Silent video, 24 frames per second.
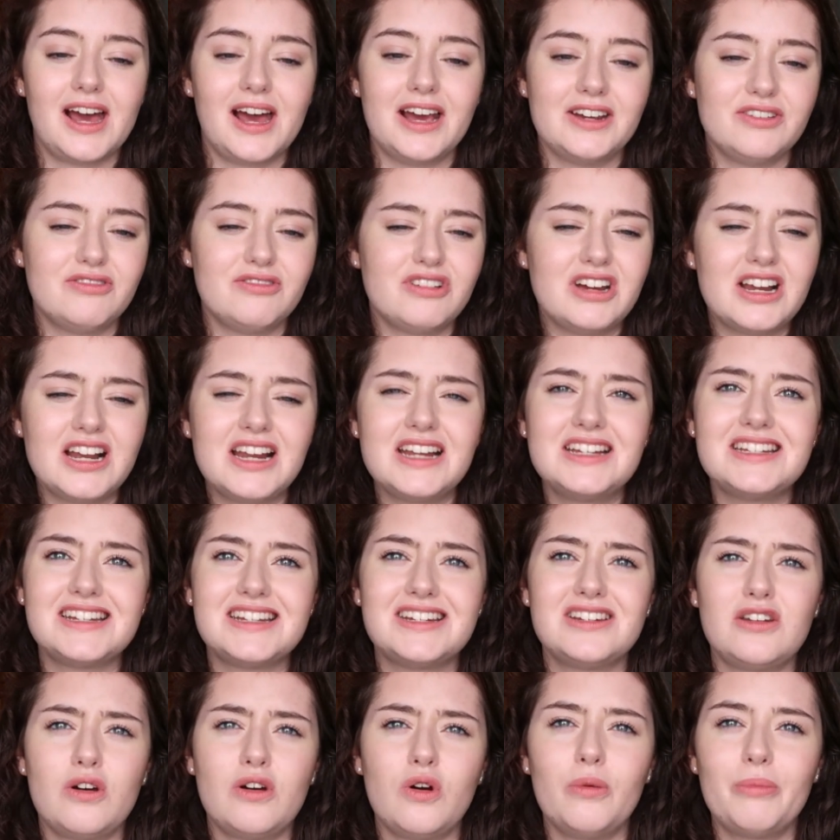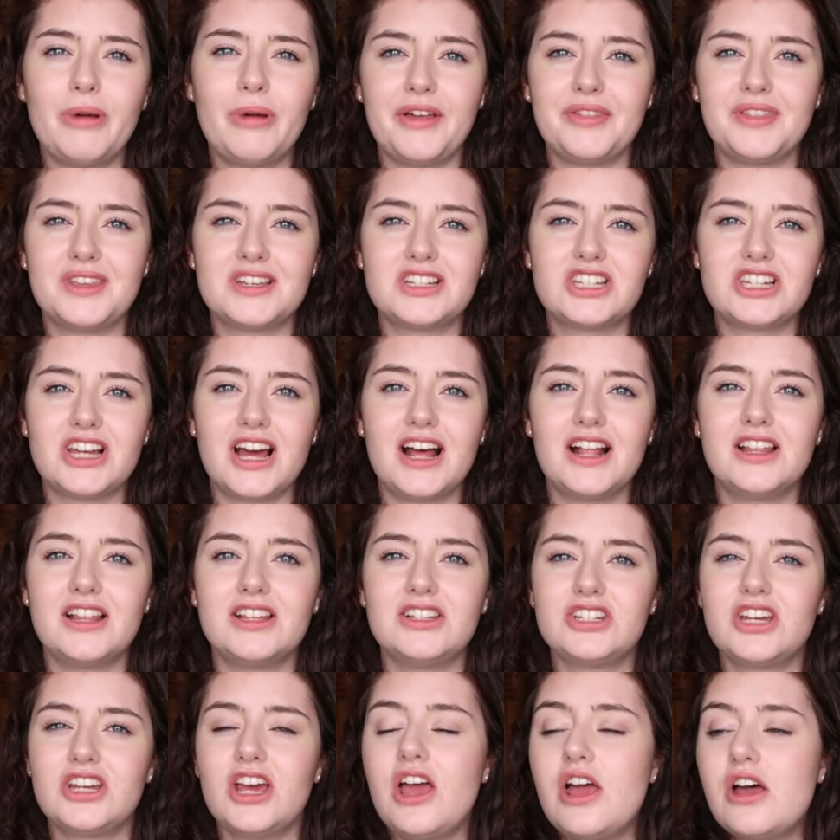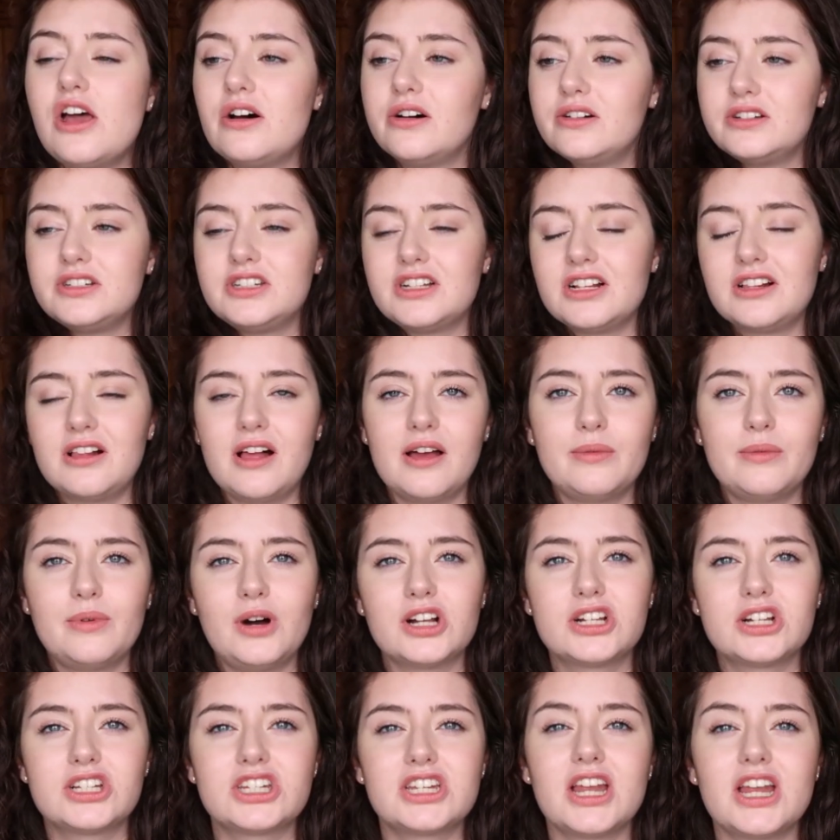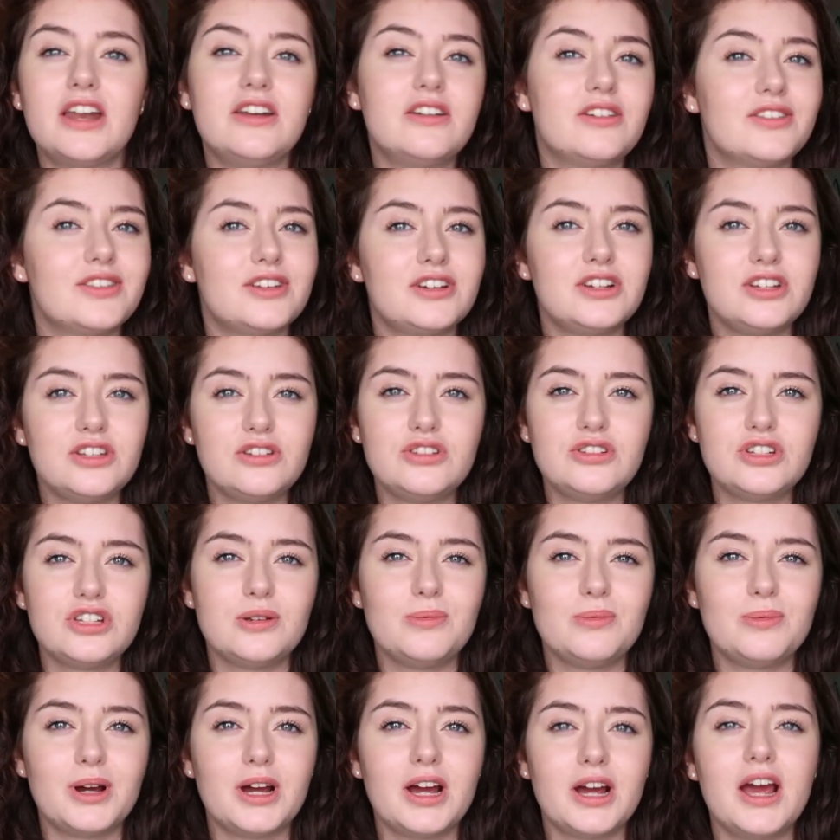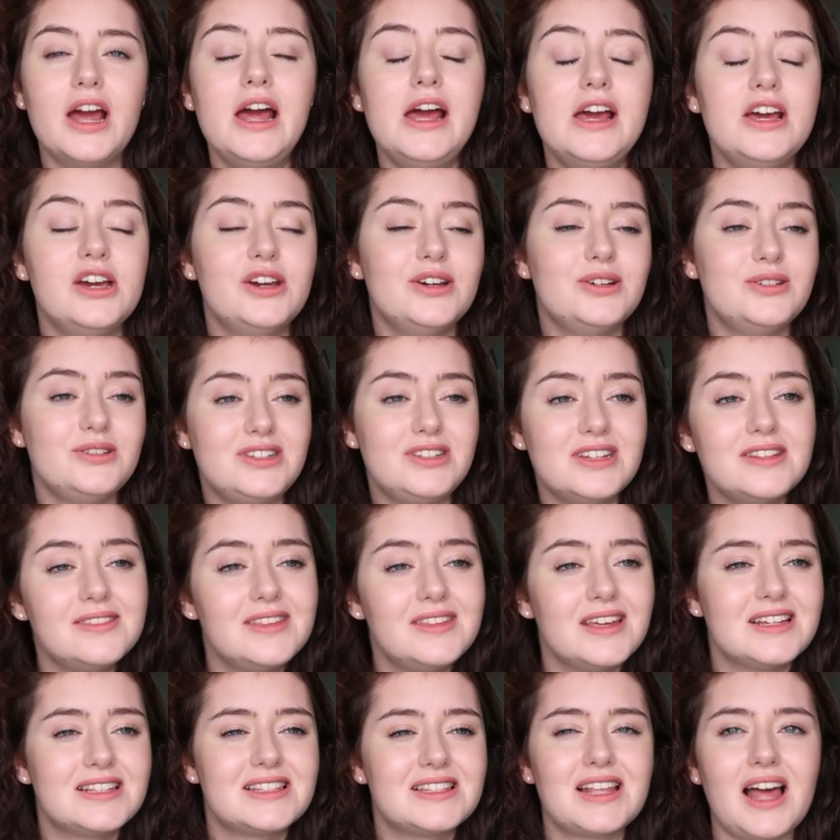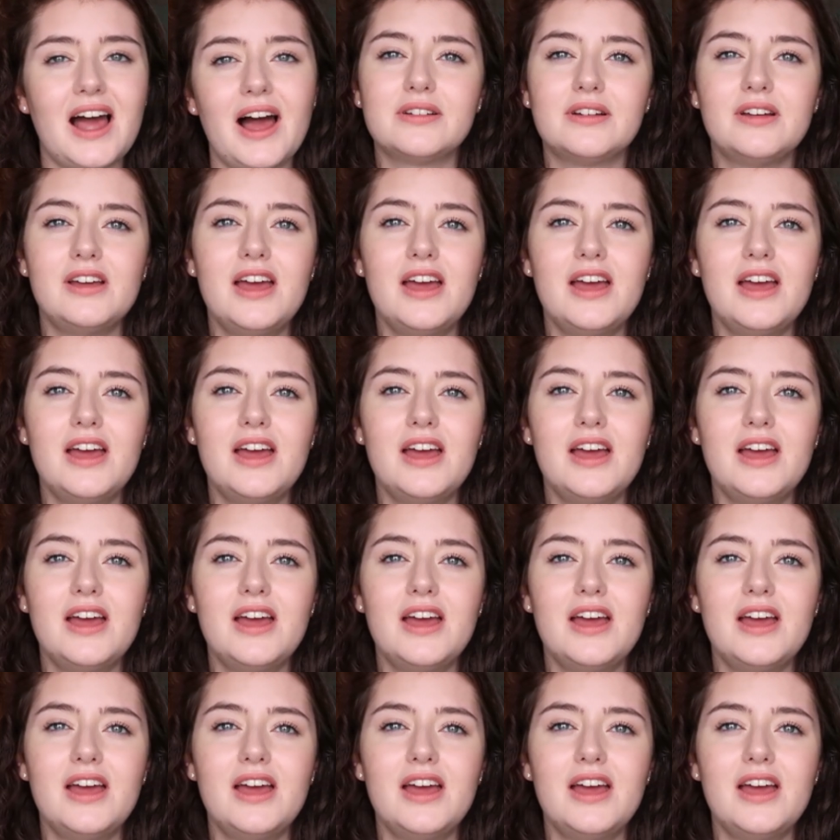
I really didn't know about this challenge until I watched another YouTuber who did this.